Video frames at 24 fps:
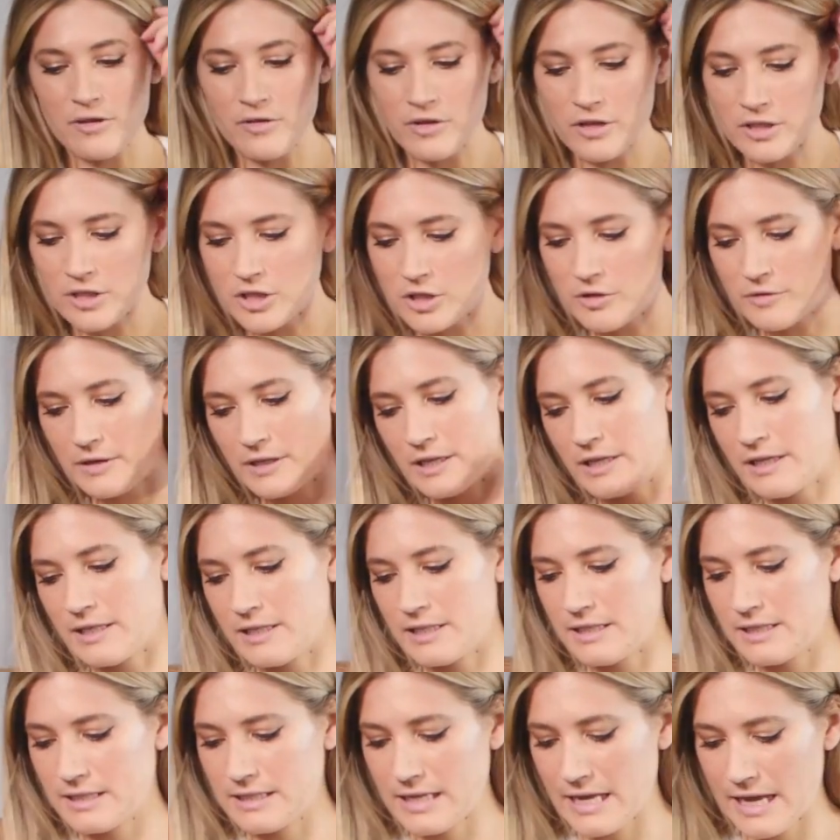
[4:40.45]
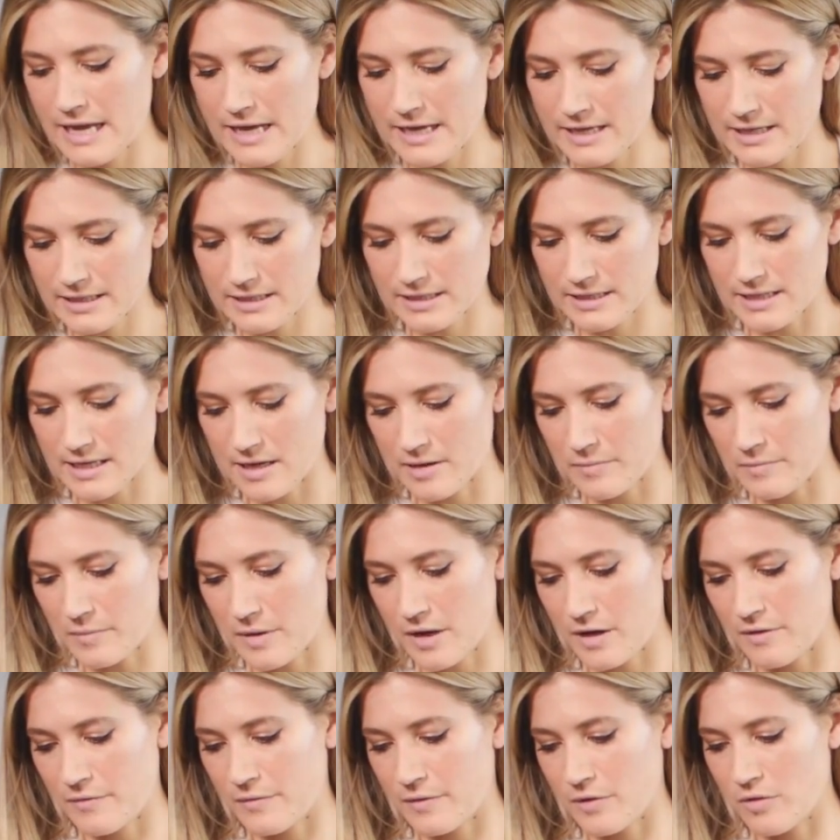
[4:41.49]
you can do it is take some
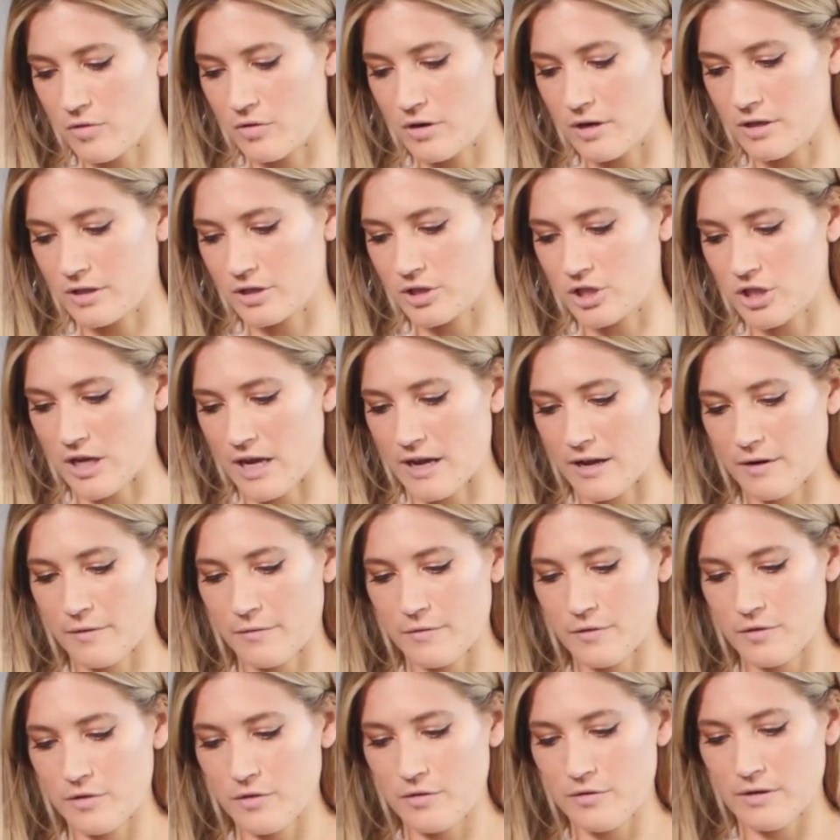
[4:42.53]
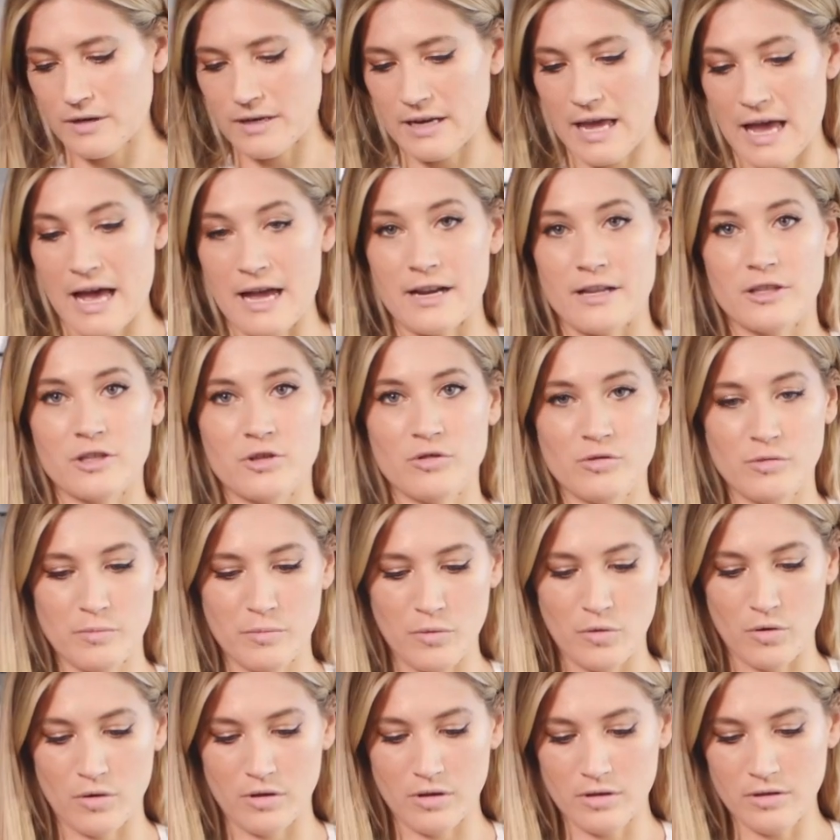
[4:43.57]
of your jackfruit and add it to a
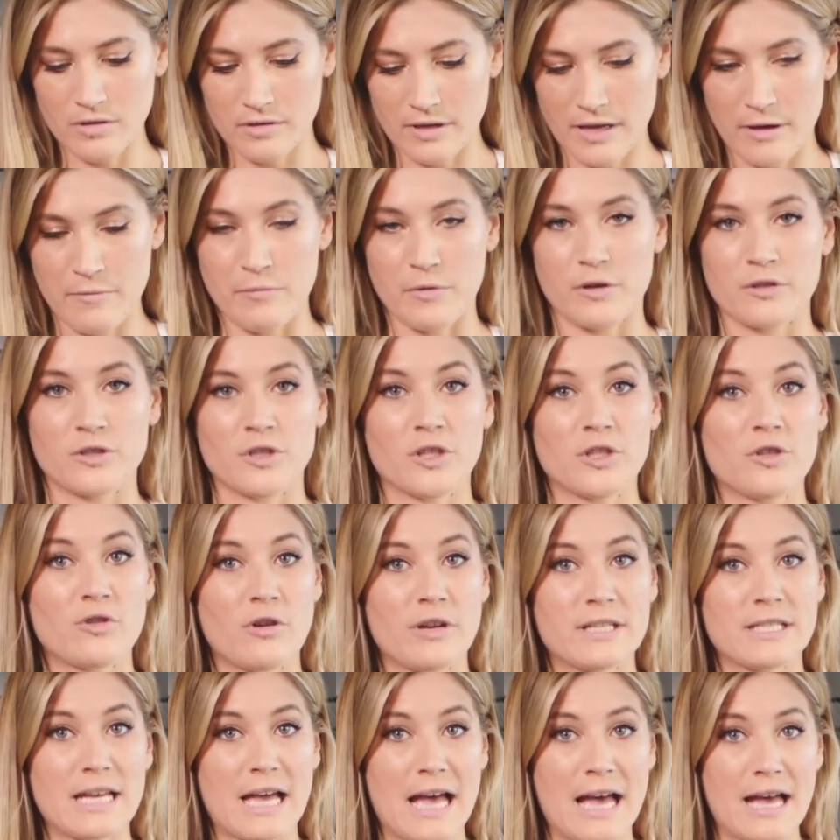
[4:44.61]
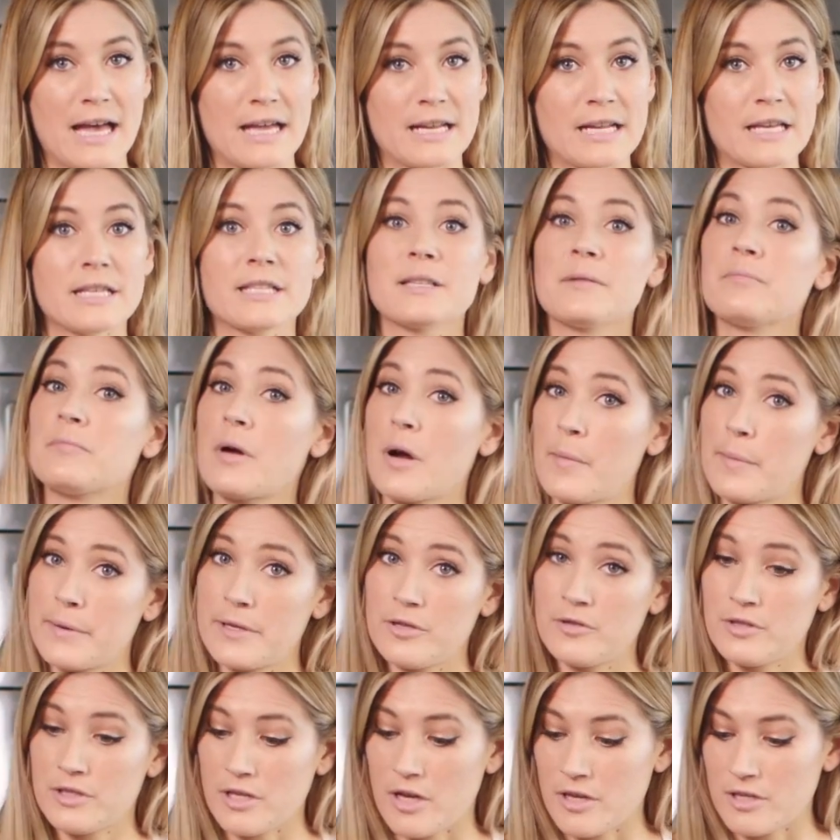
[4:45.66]
bowl, and we're just going to add some
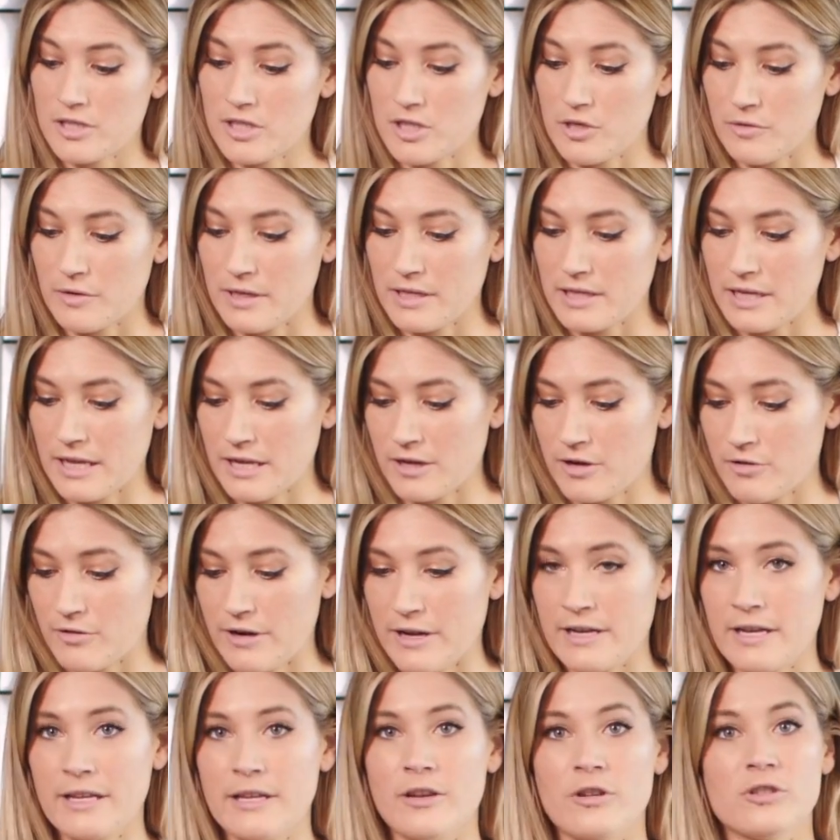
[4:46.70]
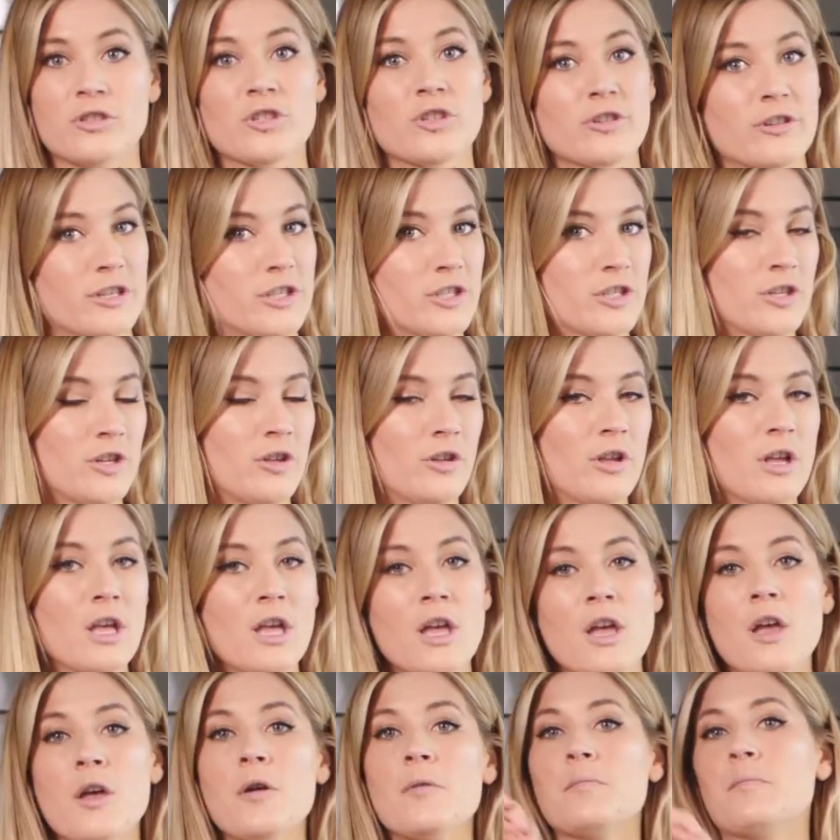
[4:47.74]
barbecue sauce to it and create your traditional
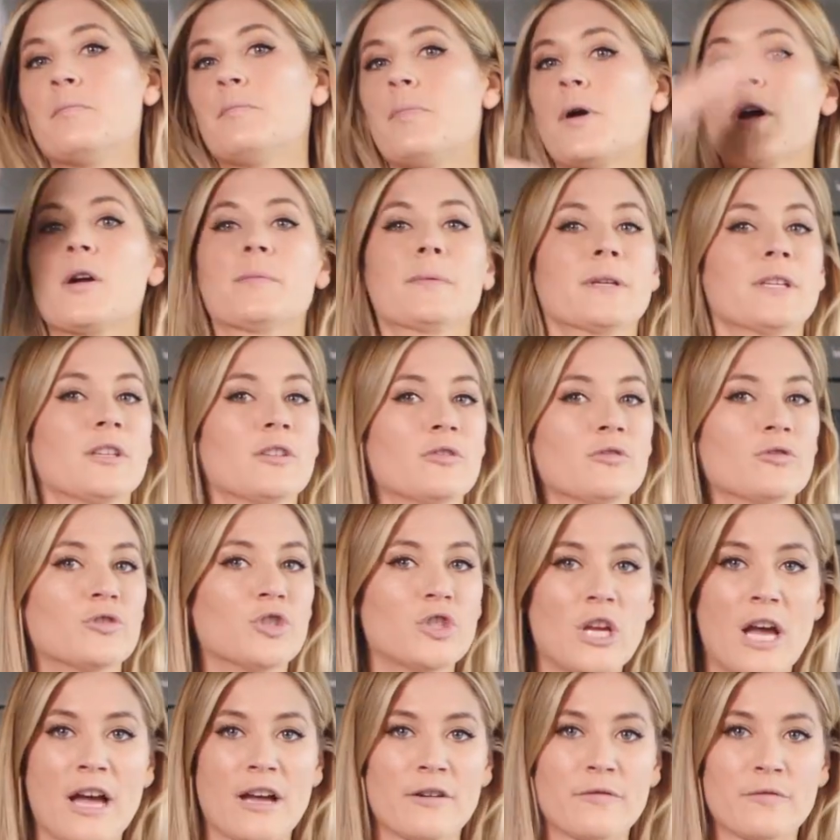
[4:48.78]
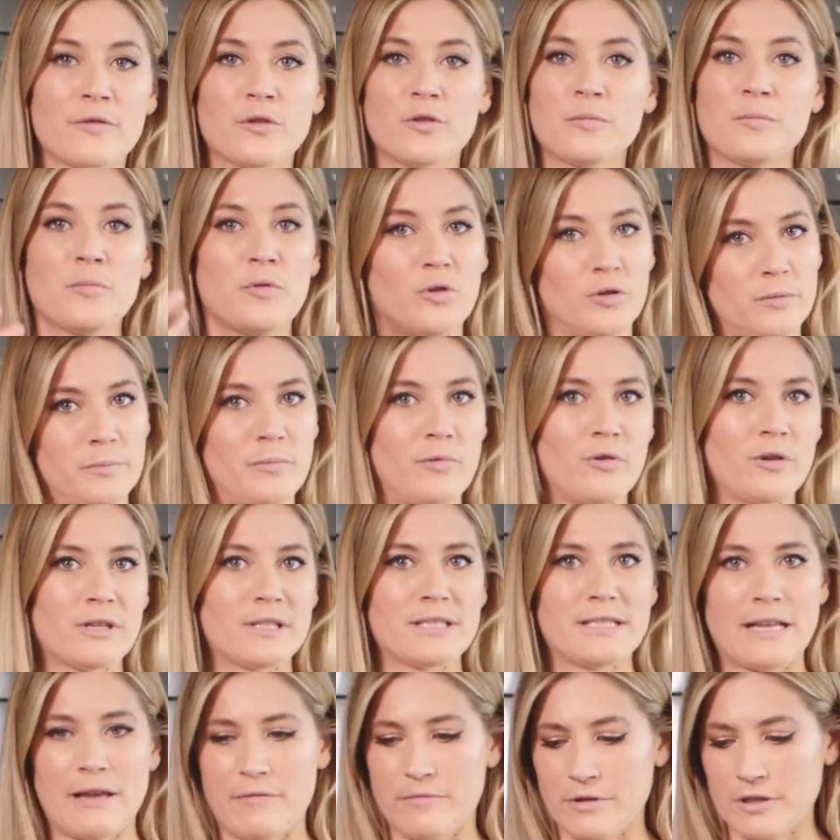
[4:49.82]
barbecue jackfruit pulled pork
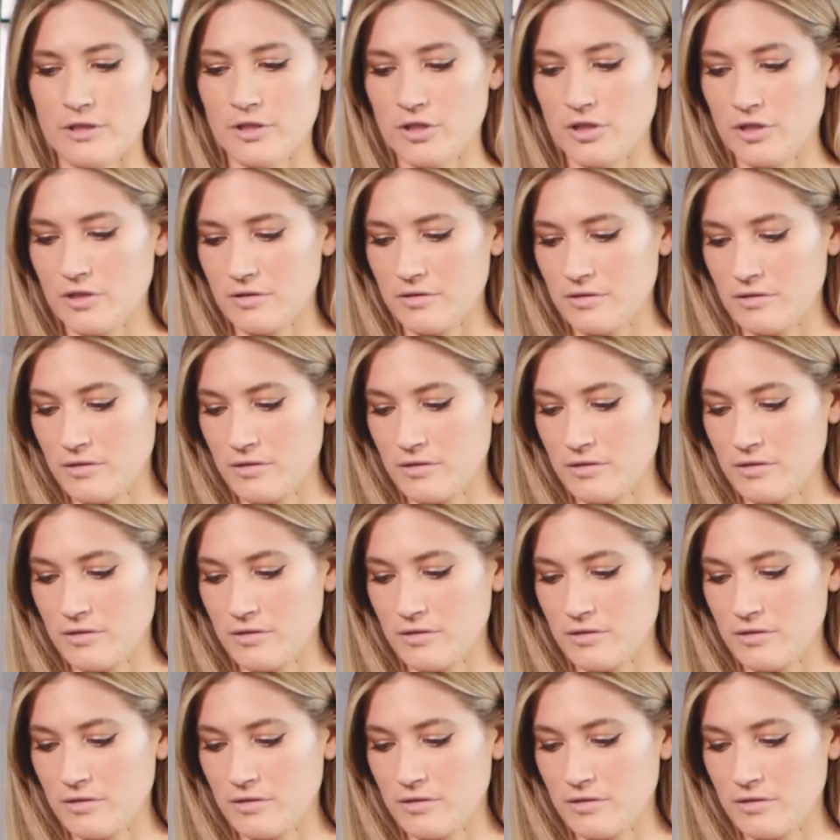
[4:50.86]
sandwich.